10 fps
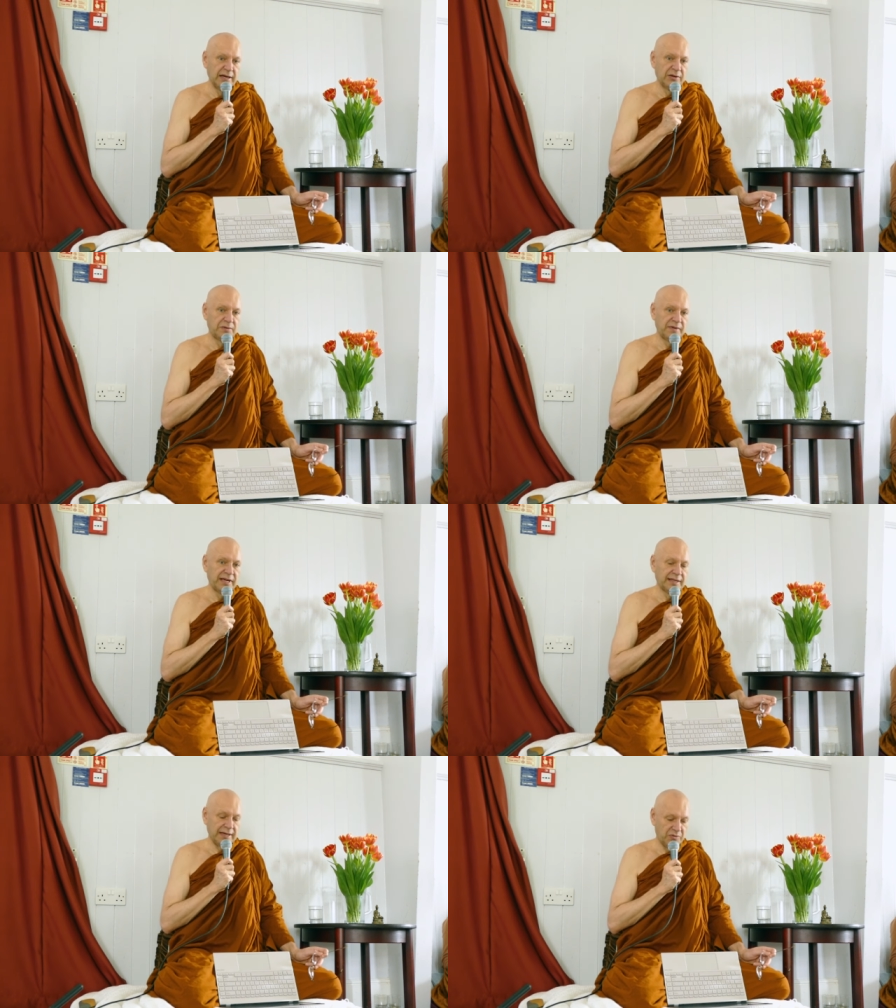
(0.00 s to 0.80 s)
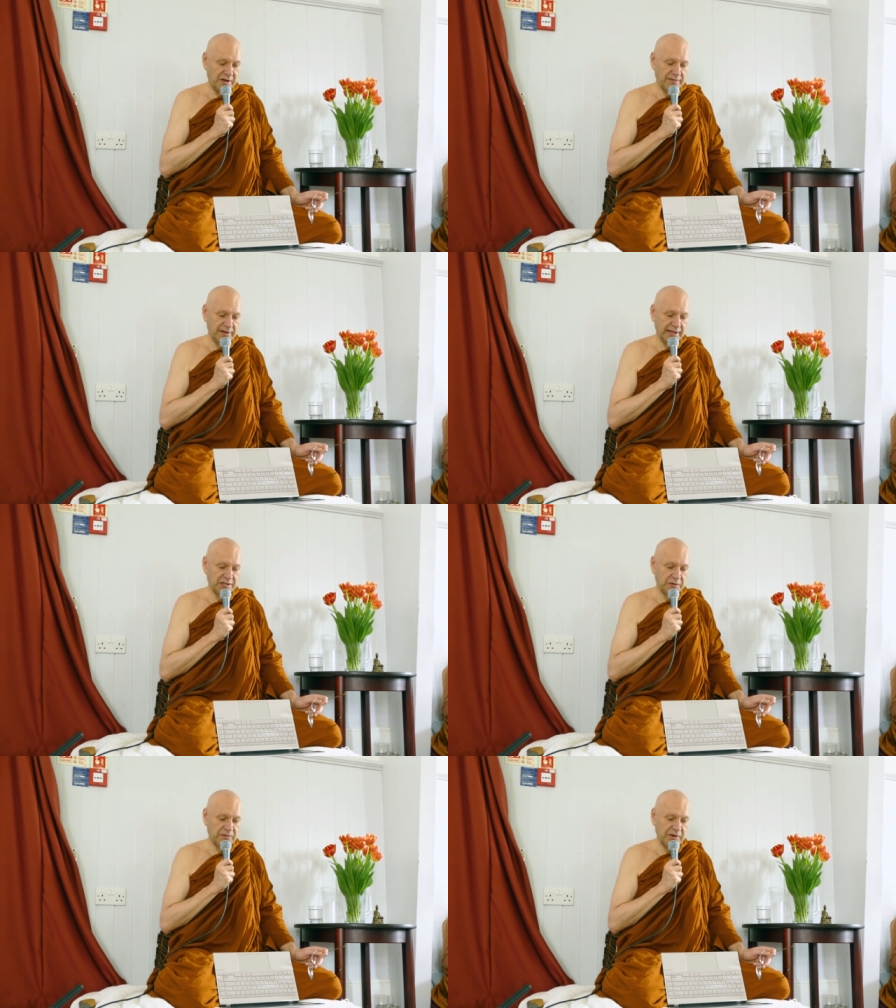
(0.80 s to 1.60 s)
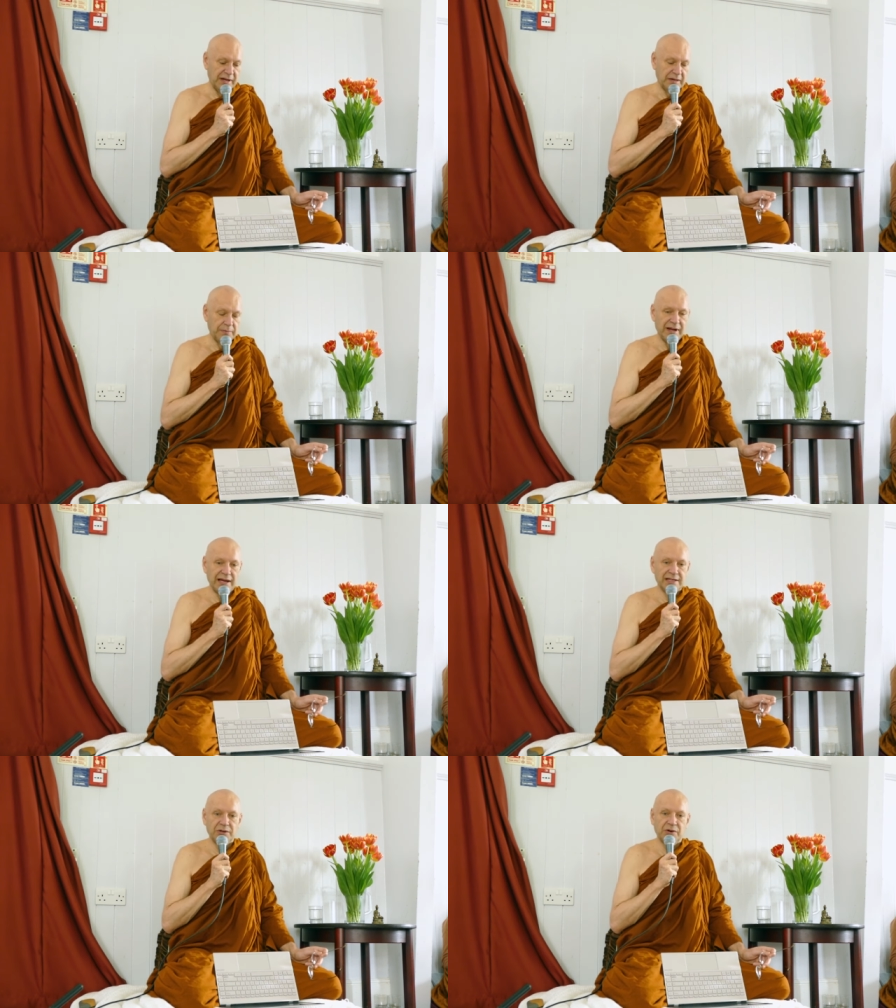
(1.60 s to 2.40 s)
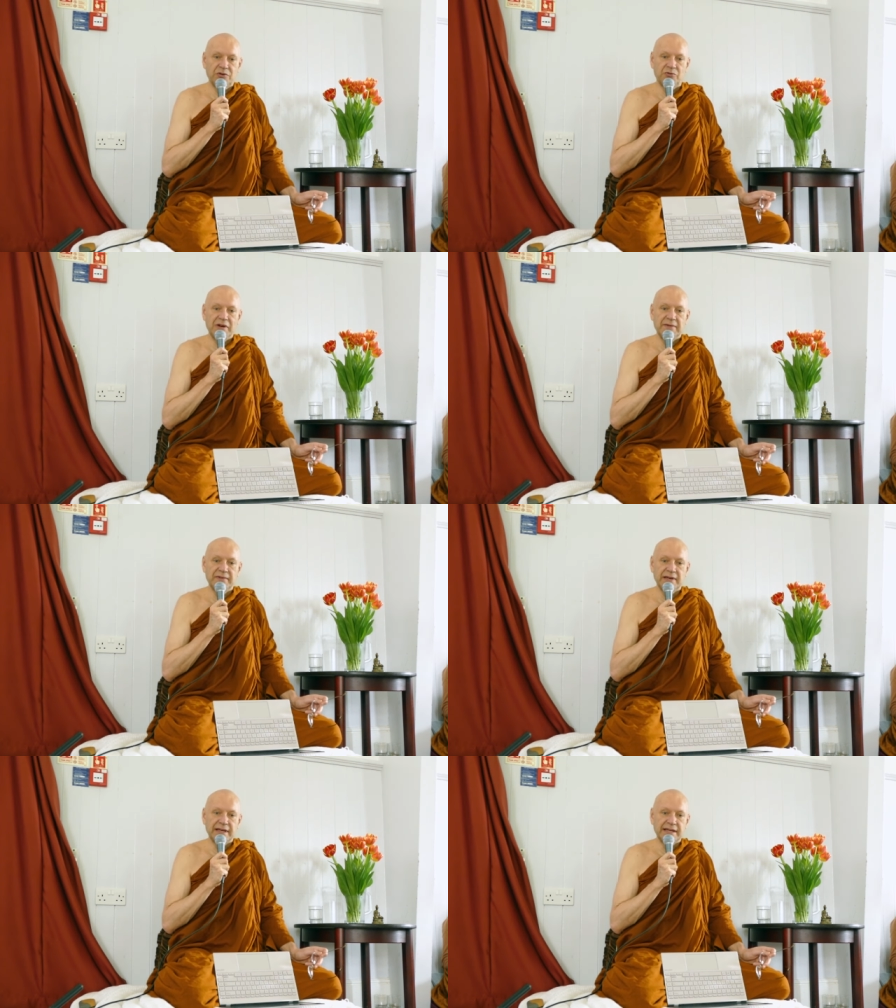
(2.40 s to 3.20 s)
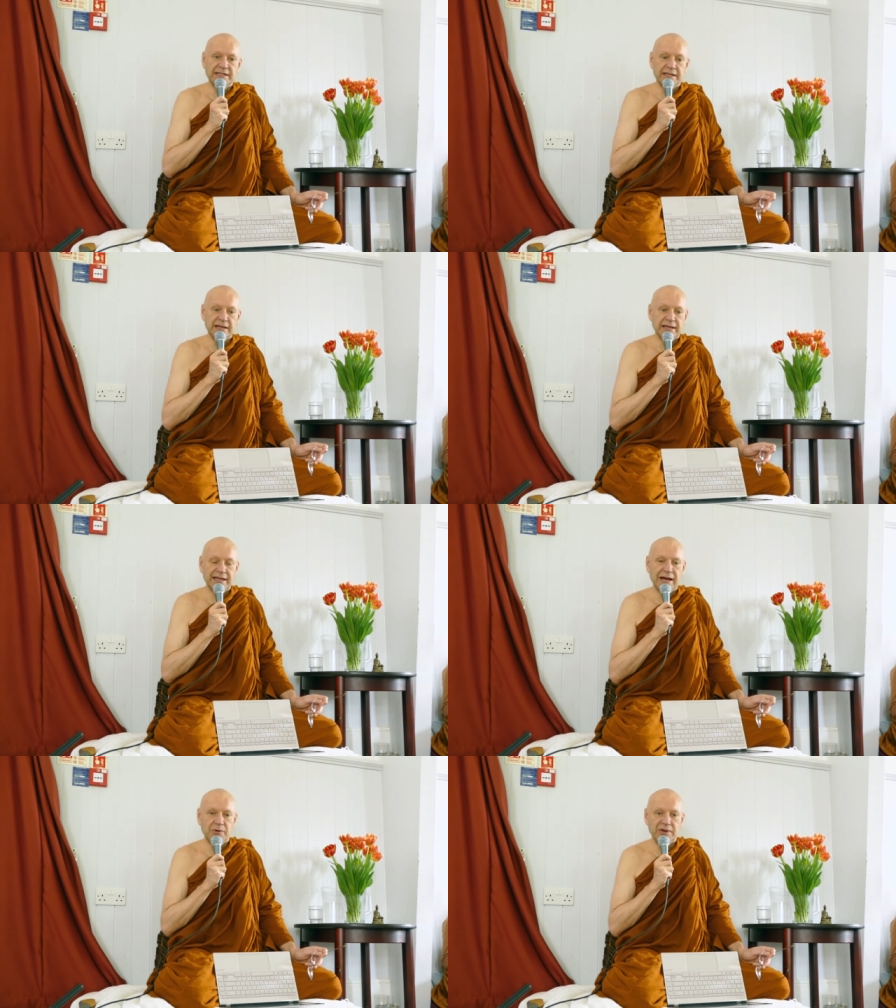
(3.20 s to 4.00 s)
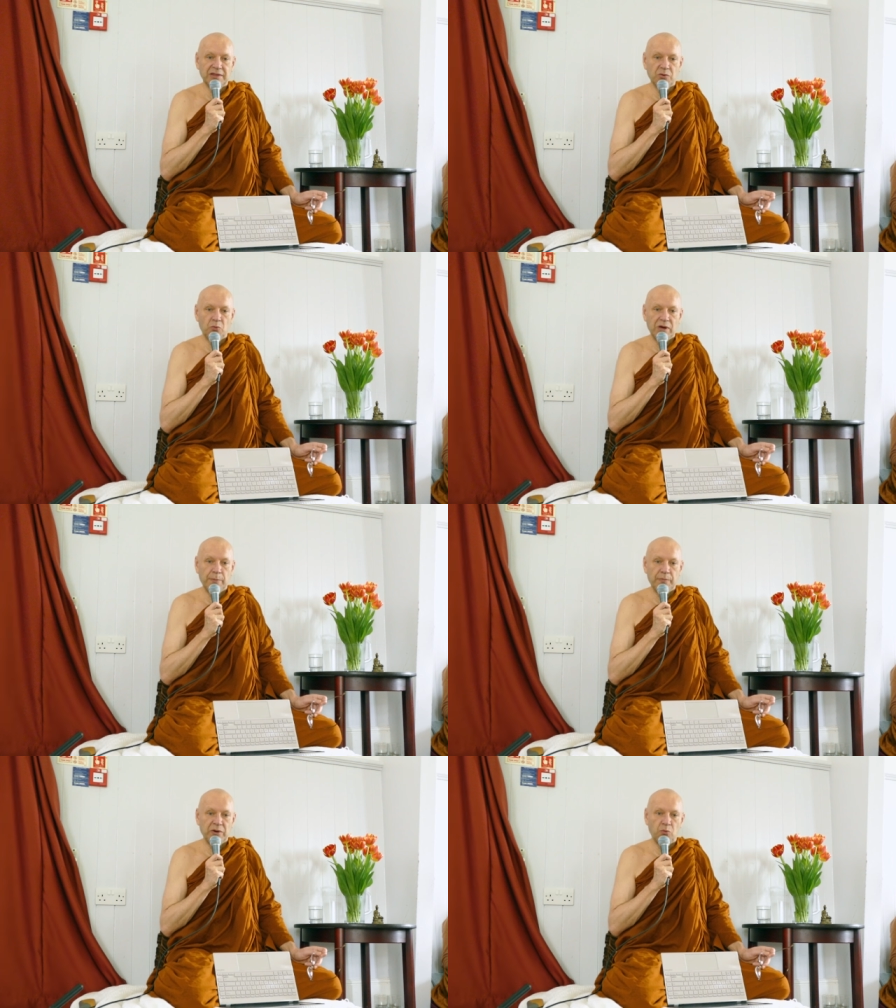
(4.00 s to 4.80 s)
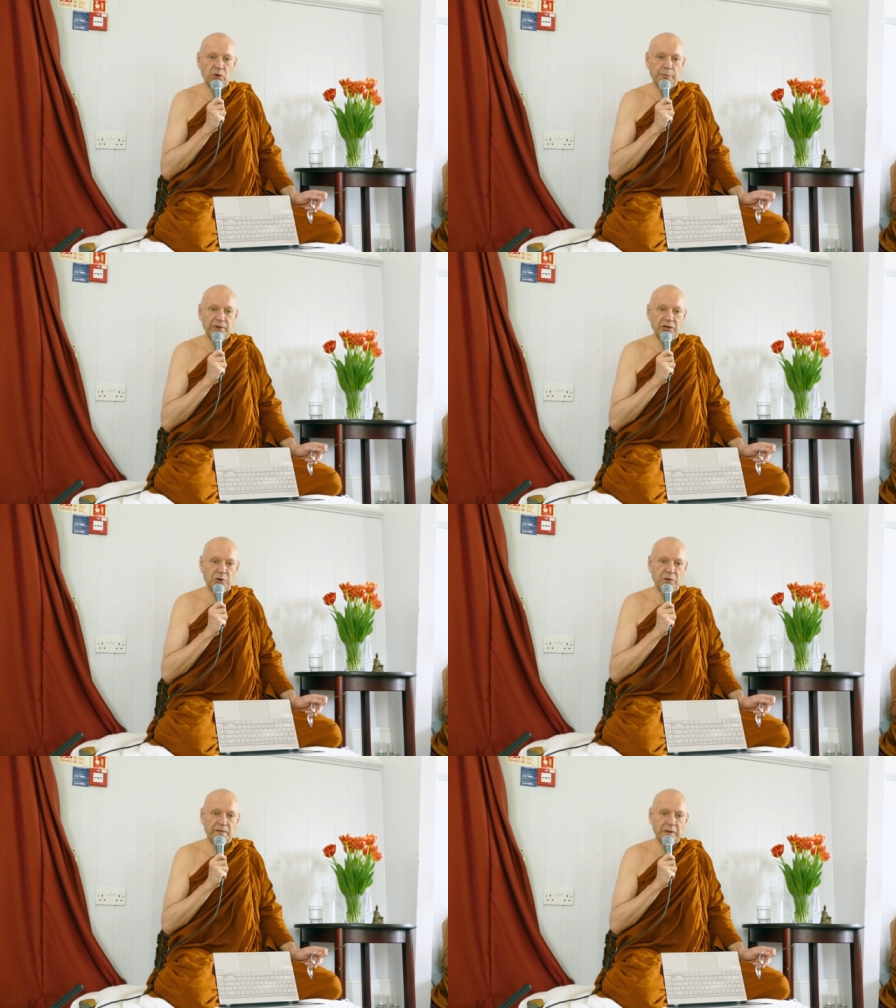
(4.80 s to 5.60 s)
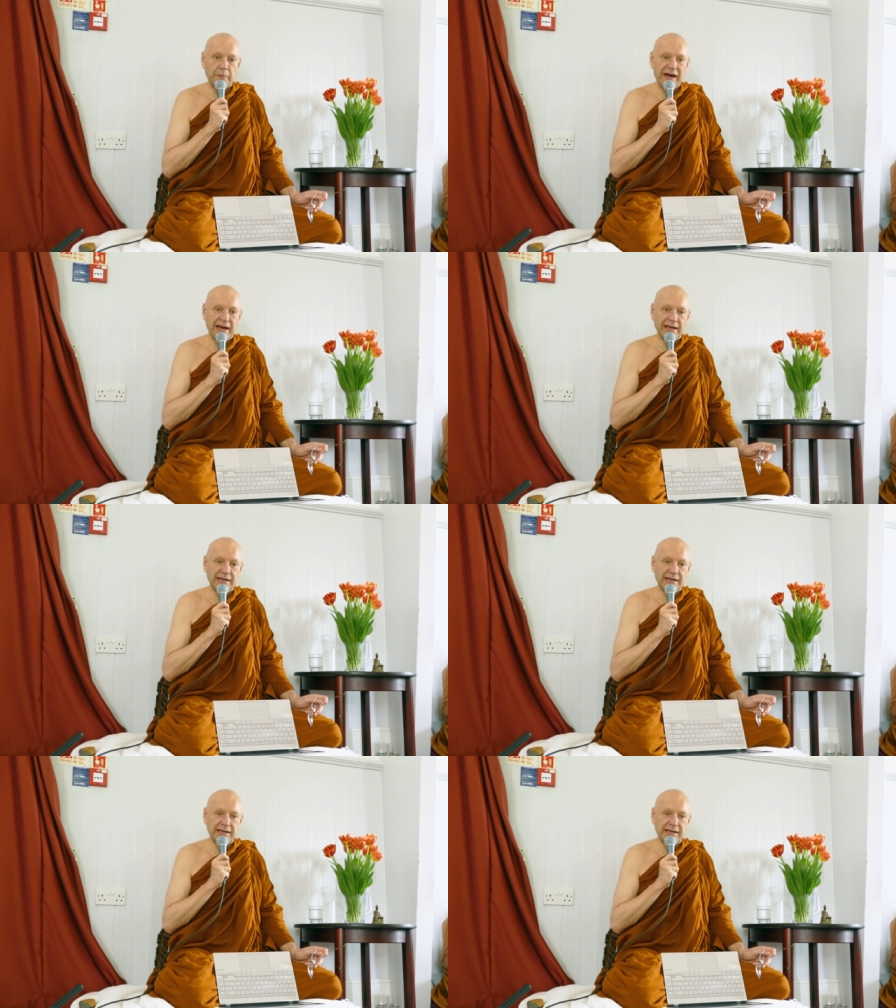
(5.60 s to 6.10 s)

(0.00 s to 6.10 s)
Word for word: You think that craving is your friend, but actually, not craving is uh, carrying the whip and whipping you over the back